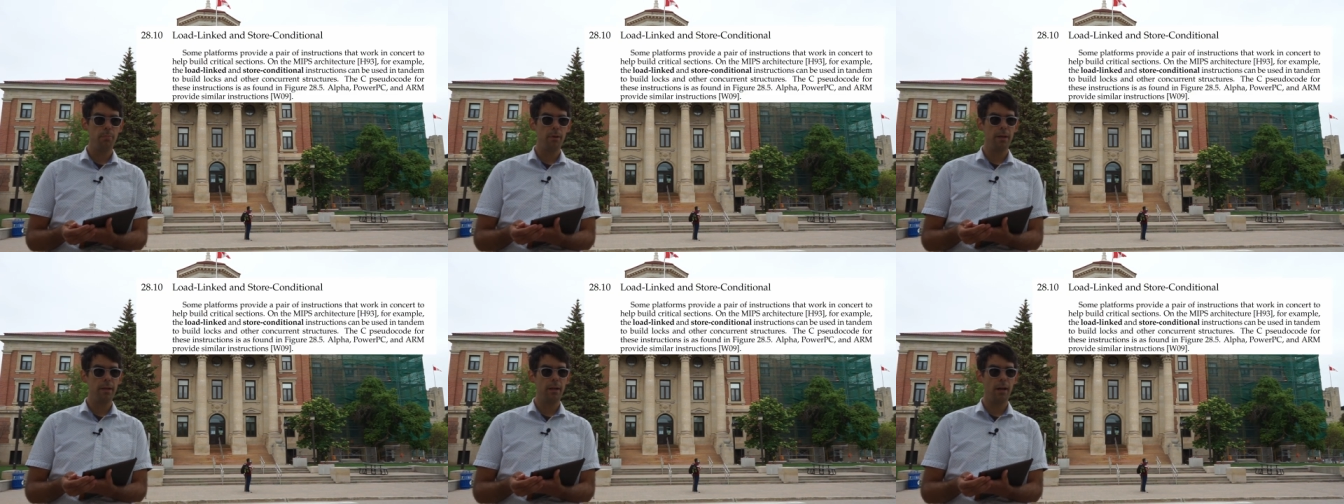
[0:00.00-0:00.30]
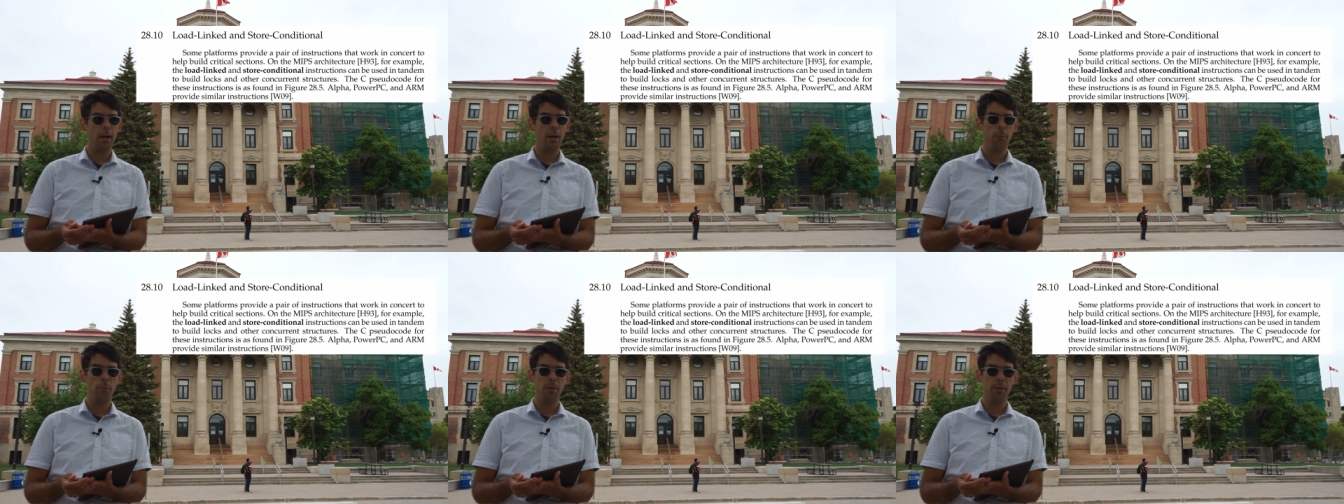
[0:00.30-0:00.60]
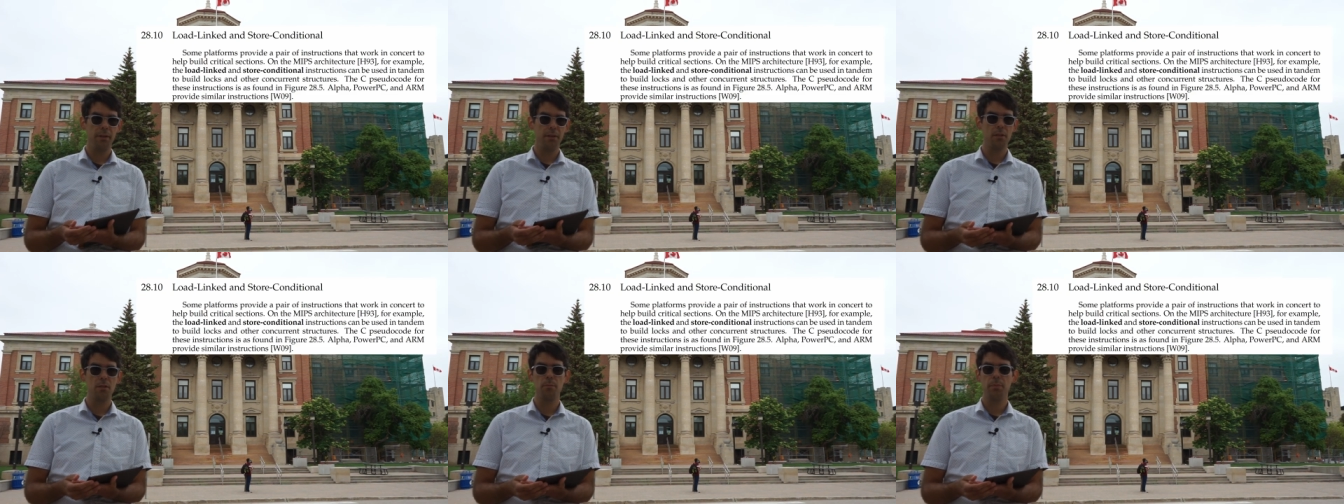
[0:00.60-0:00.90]
but I
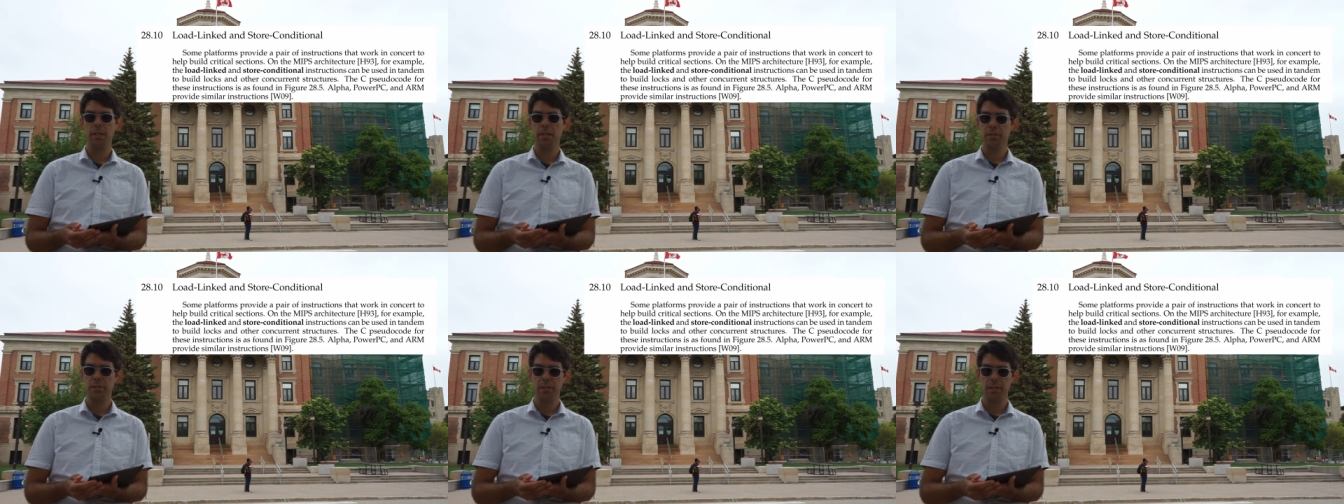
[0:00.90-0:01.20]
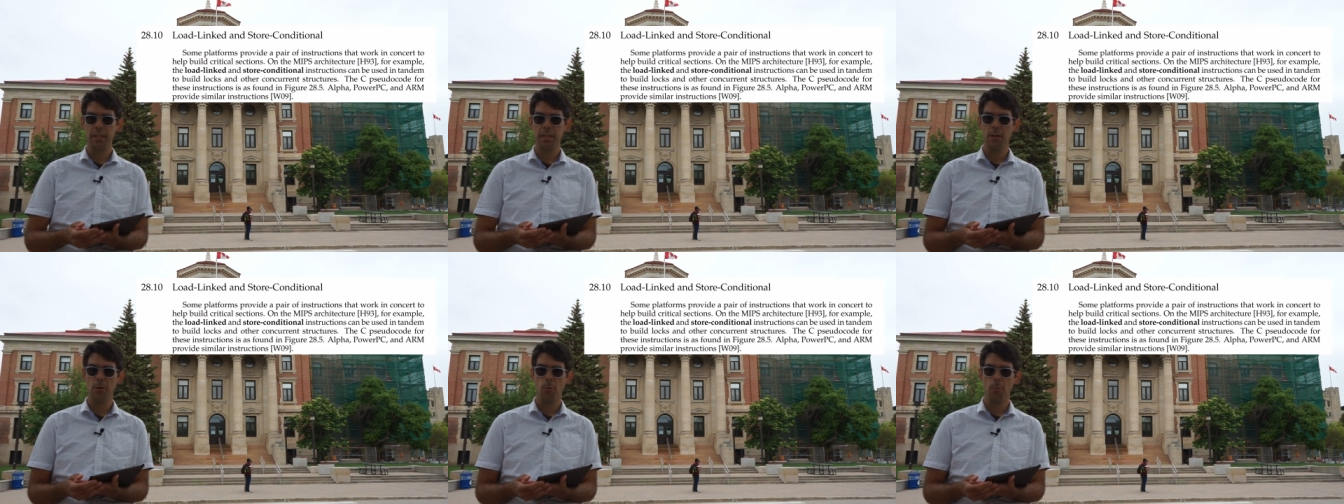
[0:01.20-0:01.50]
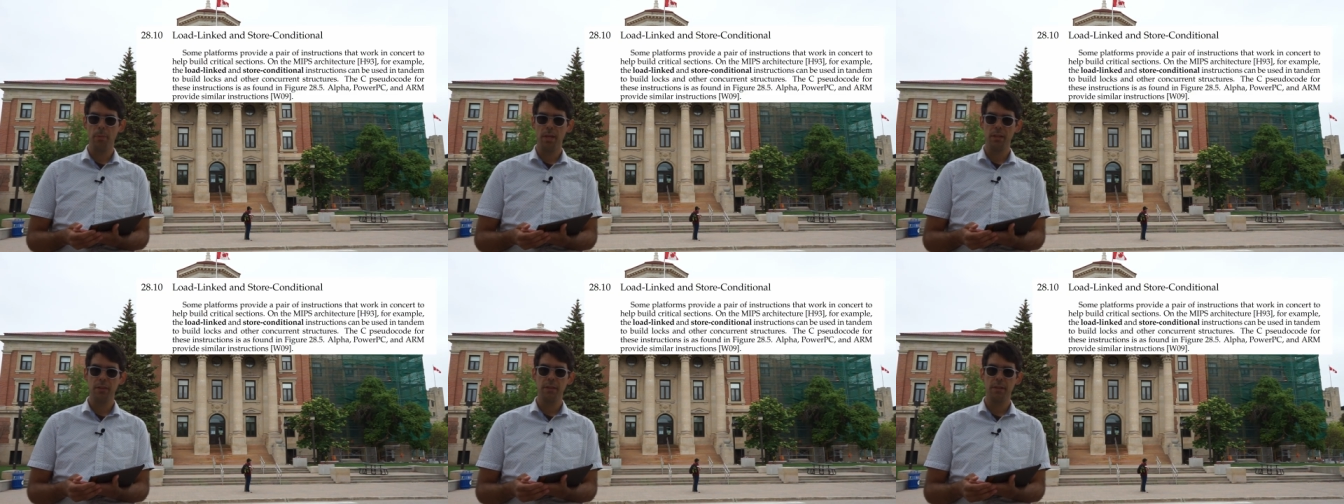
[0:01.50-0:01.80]
will explicitly
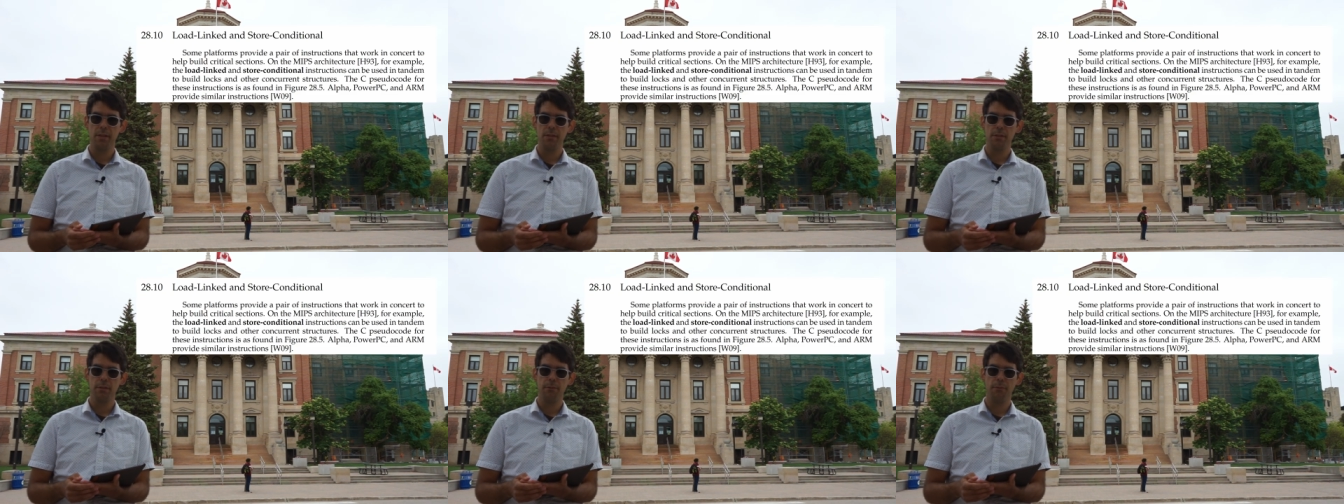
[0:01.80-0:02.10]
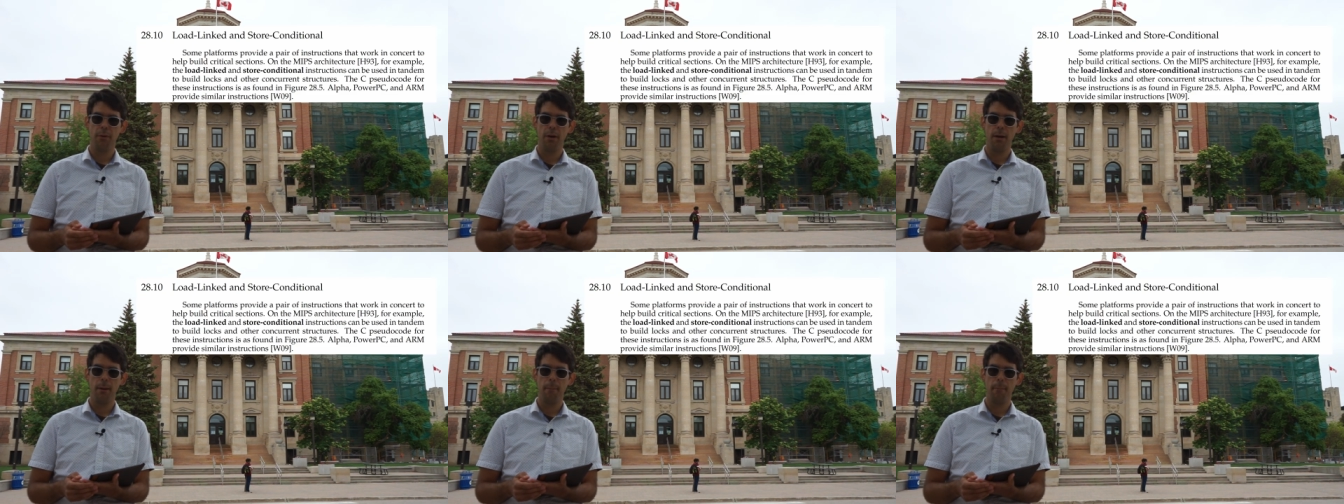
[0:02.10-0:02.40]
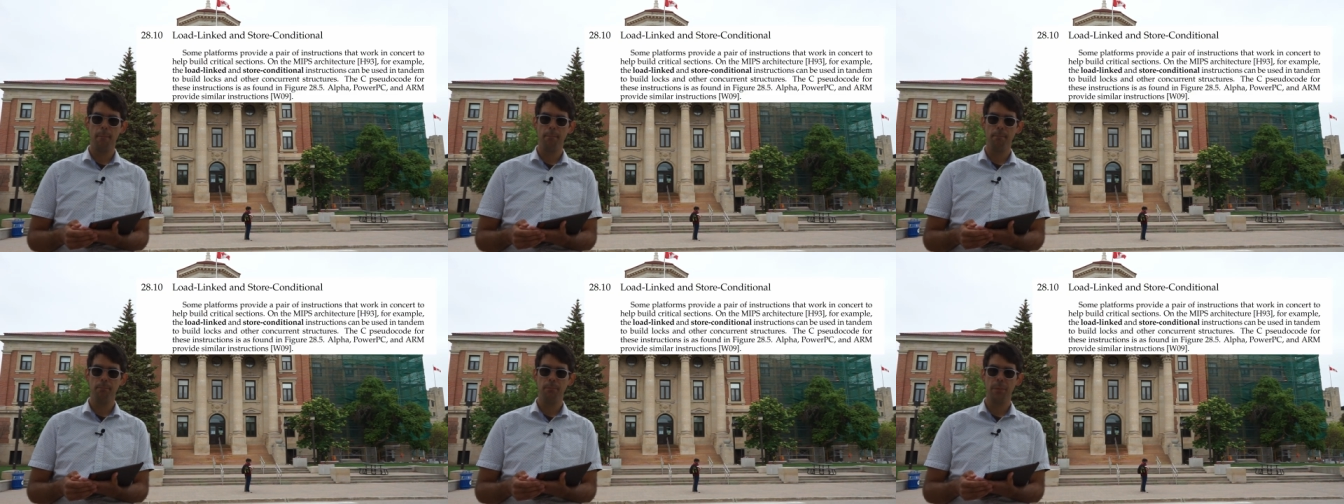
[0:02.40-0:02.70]
omit this
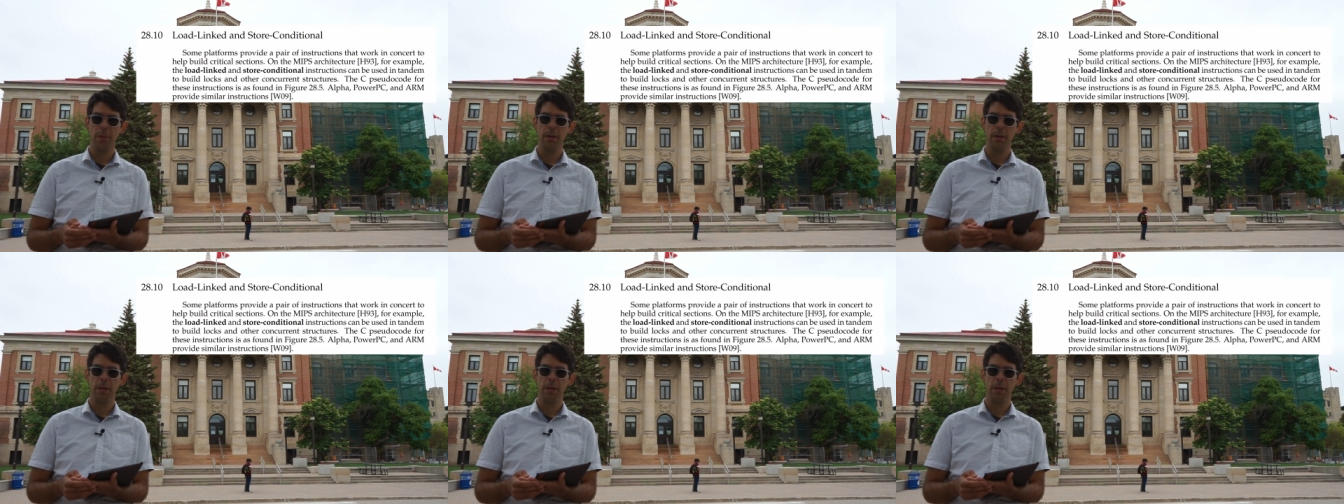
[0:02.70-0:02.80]
from